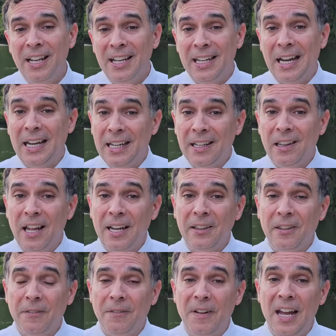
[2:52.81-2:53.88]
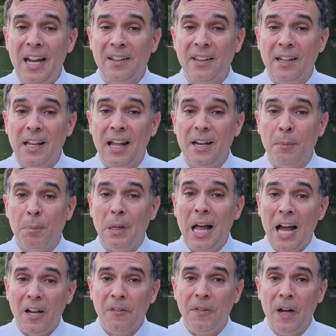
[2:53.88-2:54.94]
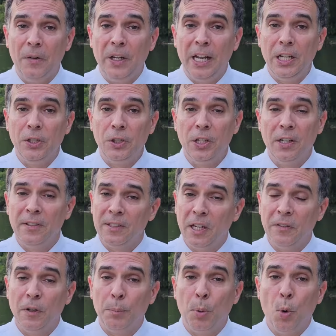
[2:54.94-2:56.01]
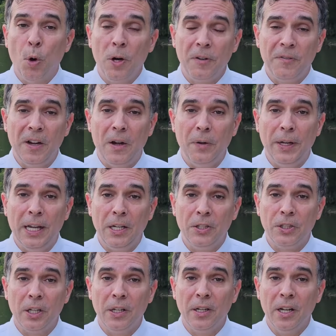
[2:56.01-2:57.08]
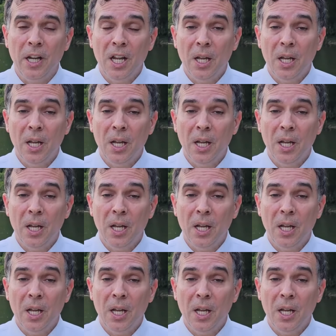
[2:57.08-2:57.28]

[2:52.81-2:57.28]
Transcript: and I didn't like the fact that it had a block foundation instead of a poured foundation,